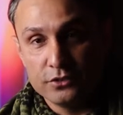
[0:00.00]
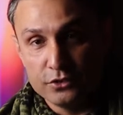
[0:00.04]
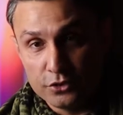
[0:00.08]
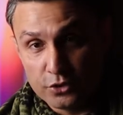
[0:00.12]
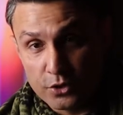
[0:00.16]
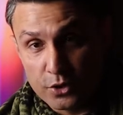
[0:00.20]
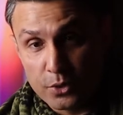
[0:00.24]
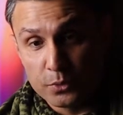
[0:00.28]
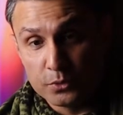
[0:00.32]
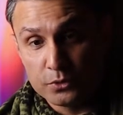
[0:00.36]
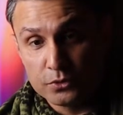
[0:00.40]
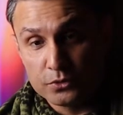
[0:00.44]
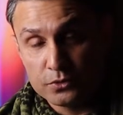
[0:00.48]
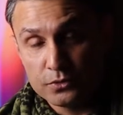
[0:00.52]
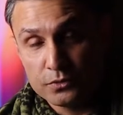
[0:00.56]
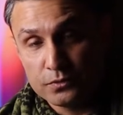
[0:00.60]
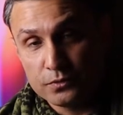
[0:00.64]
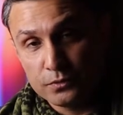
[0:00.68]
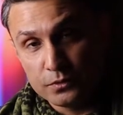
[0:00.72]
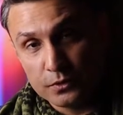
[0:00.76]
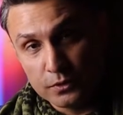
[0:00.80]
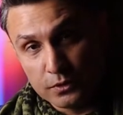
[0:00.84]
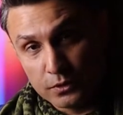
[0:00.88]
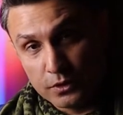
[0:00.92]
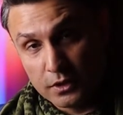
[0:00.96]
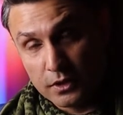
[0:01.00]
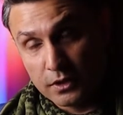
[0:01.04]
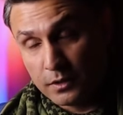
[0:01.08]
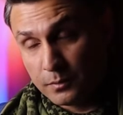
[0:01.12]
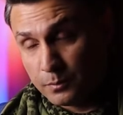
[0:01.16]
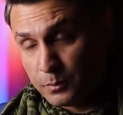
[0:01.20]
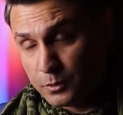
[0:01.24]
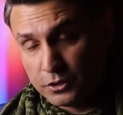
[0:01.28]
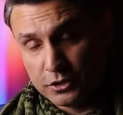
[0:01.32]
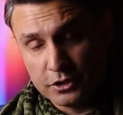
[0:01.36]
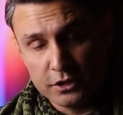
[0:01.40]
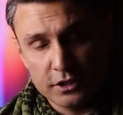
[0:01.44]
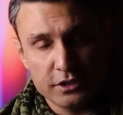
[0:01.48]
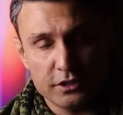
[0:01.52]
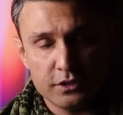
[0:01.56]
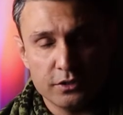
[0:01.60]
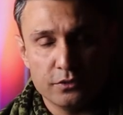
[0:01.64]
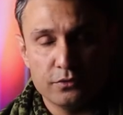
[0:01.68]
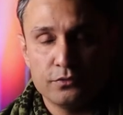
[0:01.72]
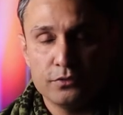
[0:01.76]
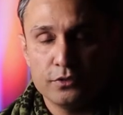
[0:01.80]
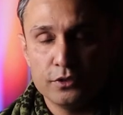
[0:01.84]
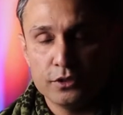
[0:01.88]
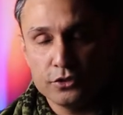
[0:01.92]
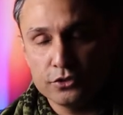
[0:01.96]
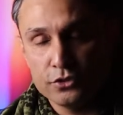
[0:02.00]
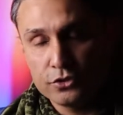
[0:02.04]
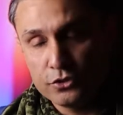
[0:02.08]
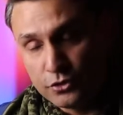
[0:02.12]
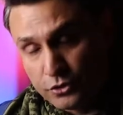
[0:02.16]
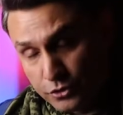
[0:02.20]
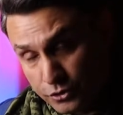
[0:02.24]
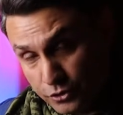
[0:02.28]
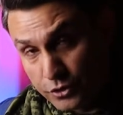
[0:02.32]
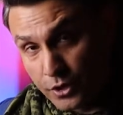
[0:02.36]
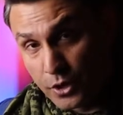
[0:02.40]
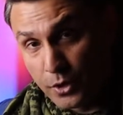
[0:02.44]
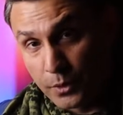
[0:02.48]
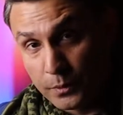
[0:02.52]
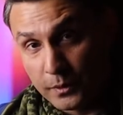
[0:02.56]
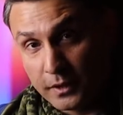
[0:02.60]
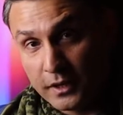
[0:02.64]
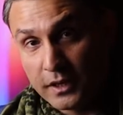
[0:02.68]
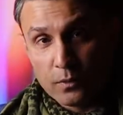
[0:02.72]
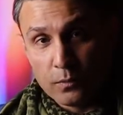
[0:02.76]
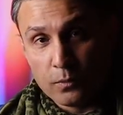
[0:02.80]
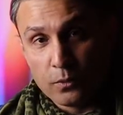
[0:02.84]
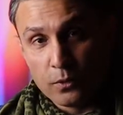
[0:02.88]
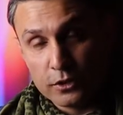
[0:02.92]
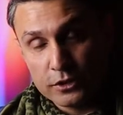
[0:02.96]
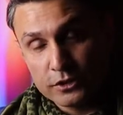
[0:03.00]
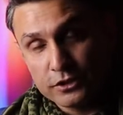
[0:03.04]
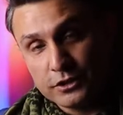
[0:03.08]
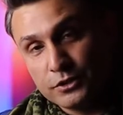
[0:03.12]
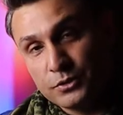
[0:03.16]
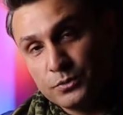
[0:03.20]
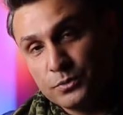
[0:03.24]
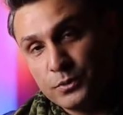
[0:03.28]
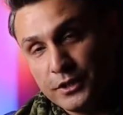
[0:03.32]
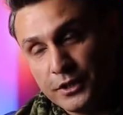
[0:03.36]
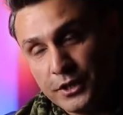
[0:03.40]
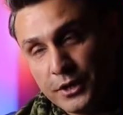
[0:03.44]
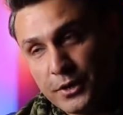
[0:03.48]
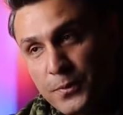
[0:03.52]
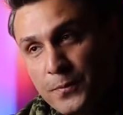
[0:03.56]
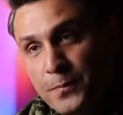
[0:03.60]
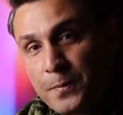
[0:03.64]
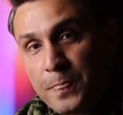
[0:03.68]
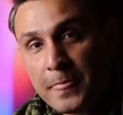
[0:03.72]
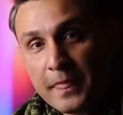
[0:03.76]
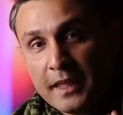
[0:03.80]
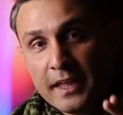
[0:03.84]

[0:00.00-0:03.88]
their first drone. Watch this video.